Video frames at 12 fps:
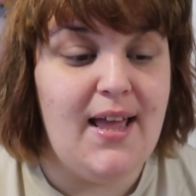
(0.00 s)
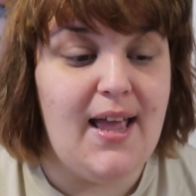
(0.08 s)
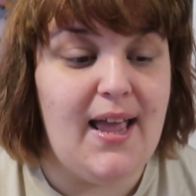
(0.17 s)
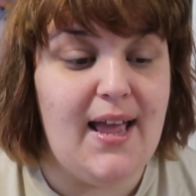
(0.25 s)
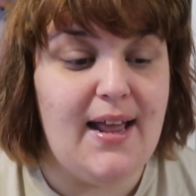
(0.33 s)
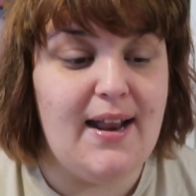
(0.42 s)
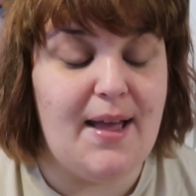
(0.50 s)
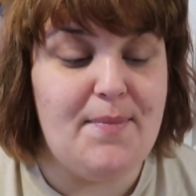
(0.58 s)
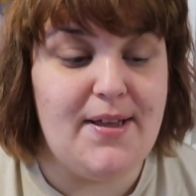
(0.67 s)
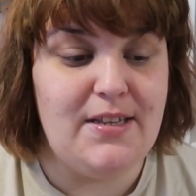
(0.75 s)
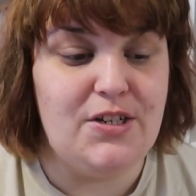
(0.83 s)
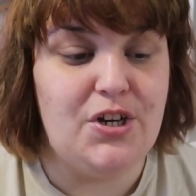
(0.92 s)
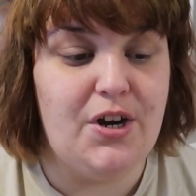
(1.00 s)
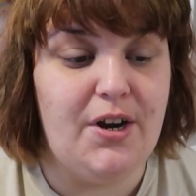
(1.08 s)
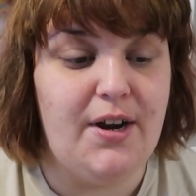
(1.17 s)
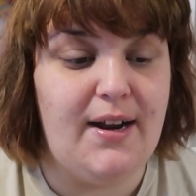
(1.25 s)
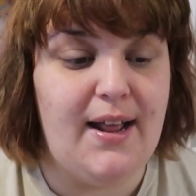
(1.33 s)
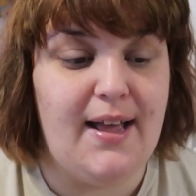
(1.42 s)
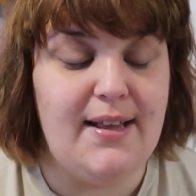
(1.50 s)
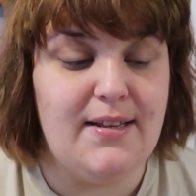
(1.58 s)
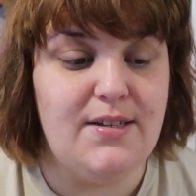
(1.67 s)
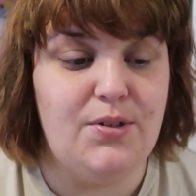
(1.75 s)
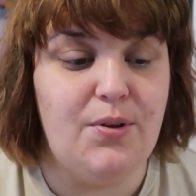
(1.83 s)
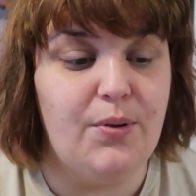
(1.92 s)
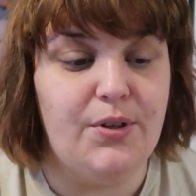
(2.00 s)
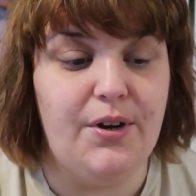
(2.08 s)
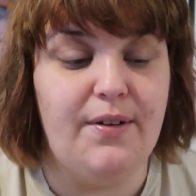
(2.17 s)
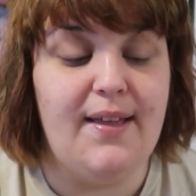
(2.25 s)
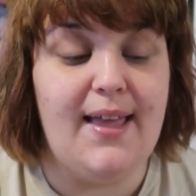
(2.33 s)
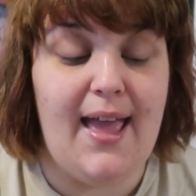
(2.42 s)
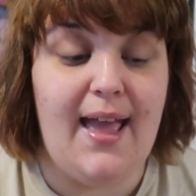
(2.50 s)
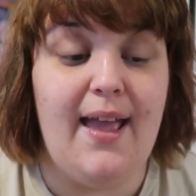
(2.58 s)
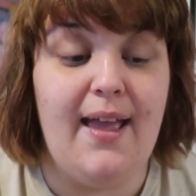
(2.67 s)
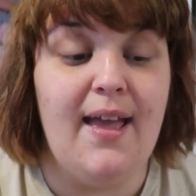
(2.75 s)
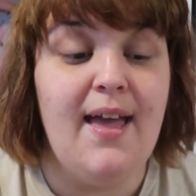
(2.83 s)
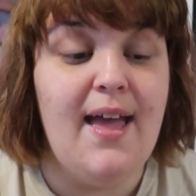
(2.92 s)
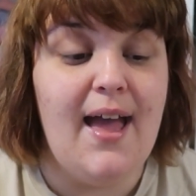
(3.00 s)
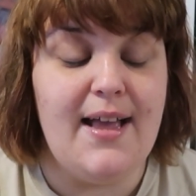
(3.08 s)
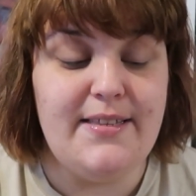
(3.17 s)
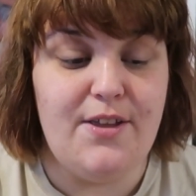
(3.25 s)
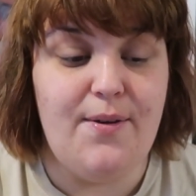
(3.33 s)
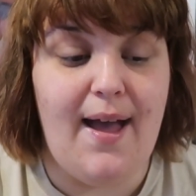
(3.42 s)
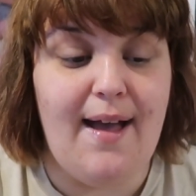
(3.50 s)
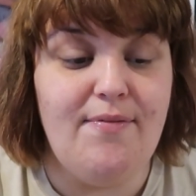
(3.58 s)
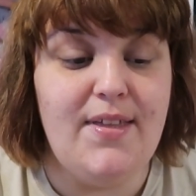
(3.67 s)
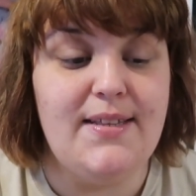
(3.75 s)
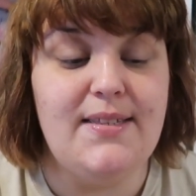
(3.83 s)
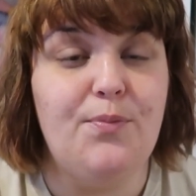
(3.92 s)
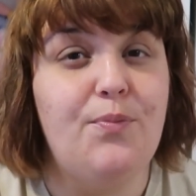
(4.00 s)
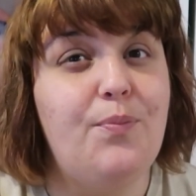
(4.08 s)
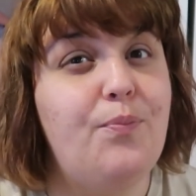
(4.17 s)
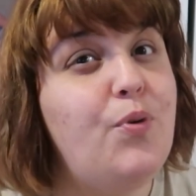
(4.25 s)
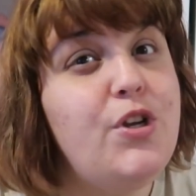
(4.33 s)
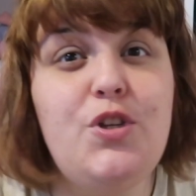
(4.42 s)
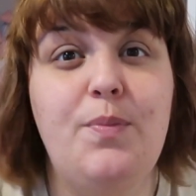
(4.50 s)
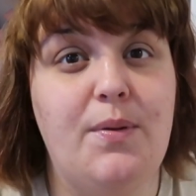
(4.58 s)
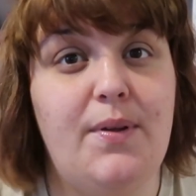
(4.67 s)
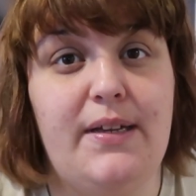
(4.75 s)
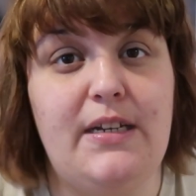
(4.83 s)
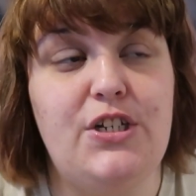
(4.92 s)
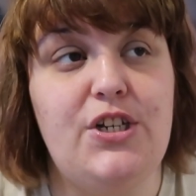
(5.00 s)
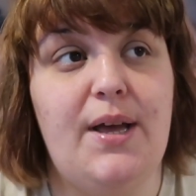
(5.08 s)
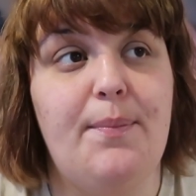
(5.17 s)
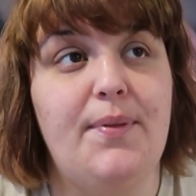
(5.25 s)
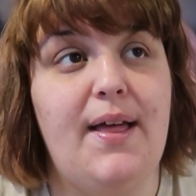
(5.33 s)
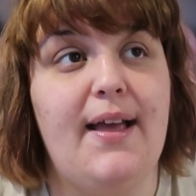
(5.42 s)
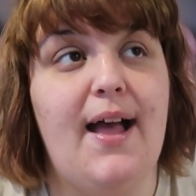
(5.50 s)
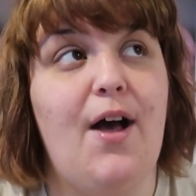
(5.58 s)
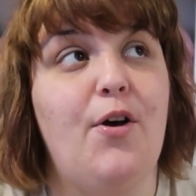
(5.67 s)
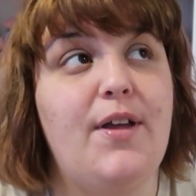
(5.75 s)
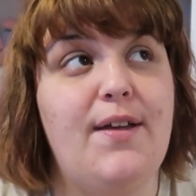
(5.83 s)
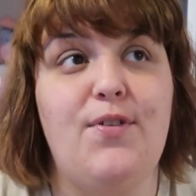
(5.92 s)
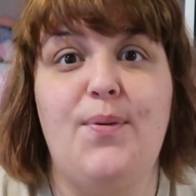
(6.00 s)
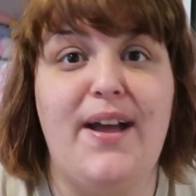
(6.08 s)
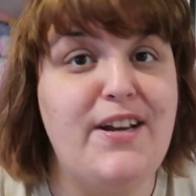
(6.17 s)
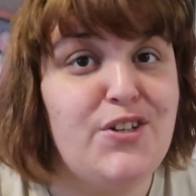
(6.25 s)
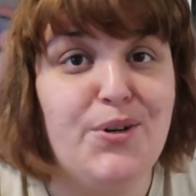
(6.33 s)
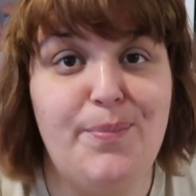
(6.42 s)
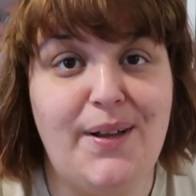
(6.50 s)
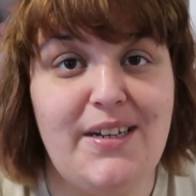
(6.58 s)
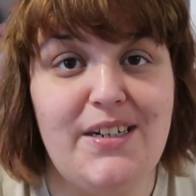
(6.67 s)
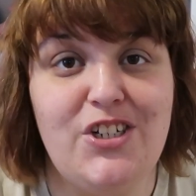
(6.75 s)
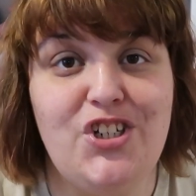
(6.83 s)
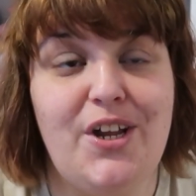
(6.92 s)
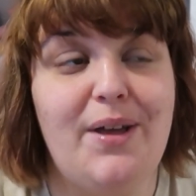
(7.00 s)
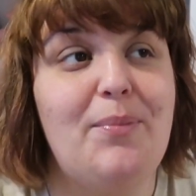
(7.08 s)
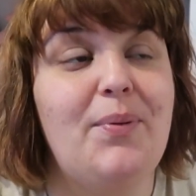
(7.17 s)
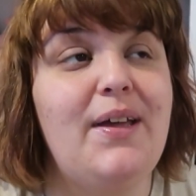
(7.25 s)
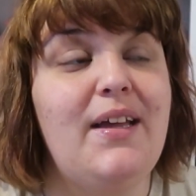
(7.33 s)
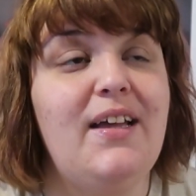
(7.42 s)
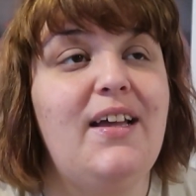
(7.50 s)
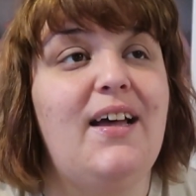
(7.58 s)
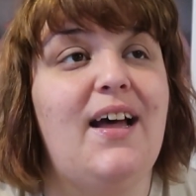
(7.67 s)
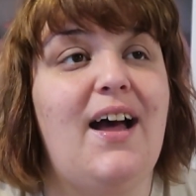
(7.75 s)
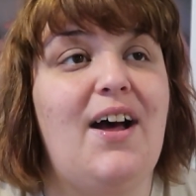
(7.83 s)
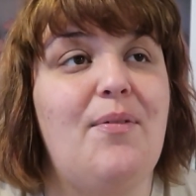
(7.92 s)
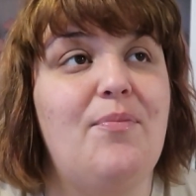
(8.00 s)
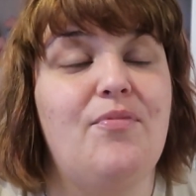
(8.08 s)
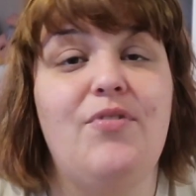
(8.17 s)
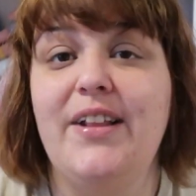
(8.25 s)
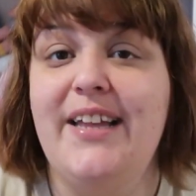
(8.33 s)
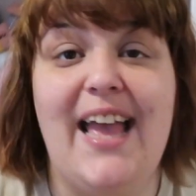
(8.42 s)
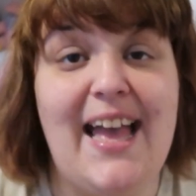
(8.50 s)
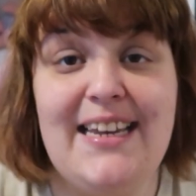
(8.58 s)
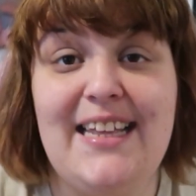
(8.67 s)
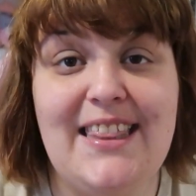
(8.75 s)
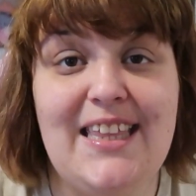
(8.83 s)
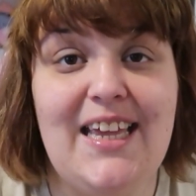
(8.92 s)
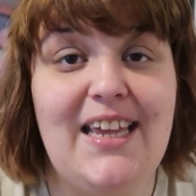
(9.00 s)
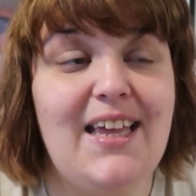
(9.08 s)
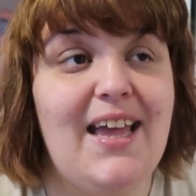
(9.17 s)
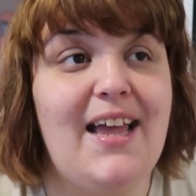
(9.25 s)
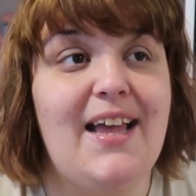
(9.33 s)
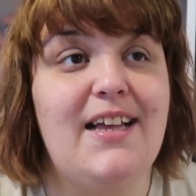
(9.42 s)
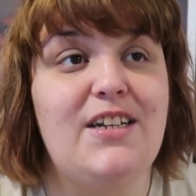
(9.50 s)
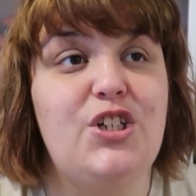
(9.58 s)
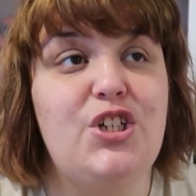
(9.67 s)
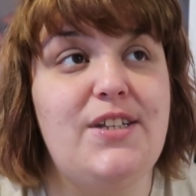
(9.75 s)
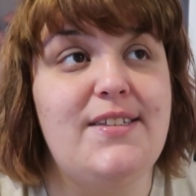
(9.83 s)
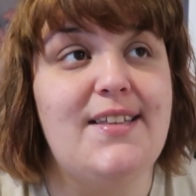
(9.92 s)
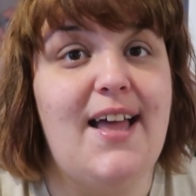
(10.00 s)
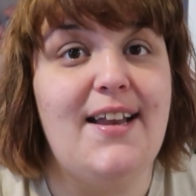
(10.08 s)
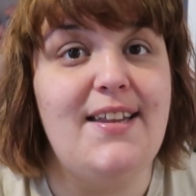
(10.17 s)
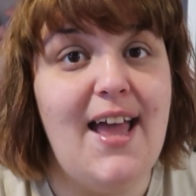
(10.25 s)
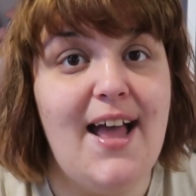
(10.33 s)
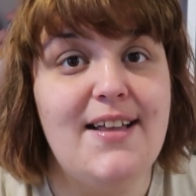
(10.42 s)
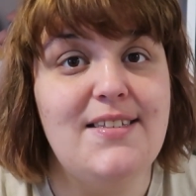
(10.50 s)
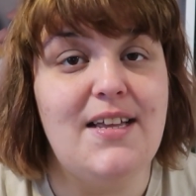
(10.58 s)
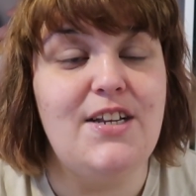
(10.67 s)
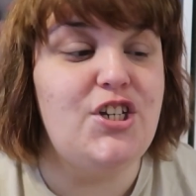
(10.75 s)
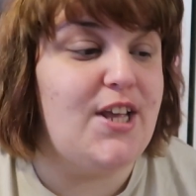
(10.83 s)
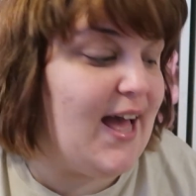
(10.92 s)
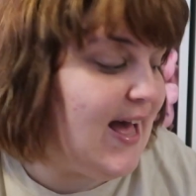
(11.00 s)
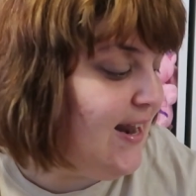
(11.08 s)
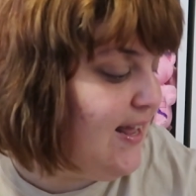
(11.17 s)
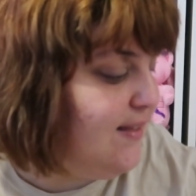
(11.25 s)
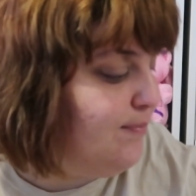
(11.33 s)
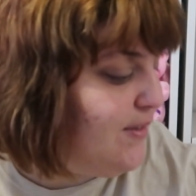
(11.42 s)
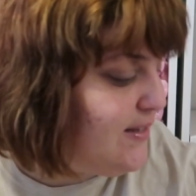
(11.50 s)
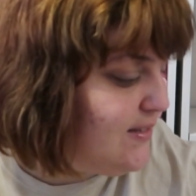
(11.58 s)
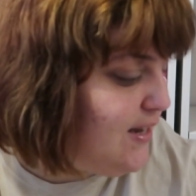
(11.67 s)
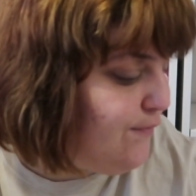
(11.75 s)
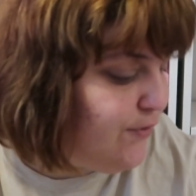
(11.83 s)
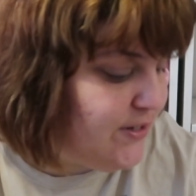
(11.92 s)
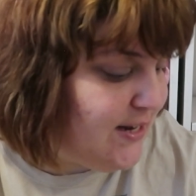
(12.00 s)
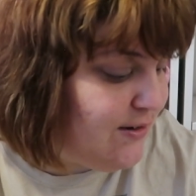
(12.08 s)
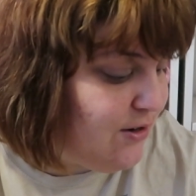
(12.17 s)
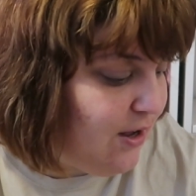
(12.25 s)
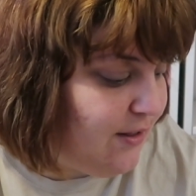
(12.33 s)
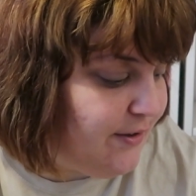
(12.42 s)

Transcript: and I messaged her and I told her, like, hey, I see you have this, would you be willing to ship? Like, I'll give you extra money to ship, really anything. And she said yes, and she had him listed for $10.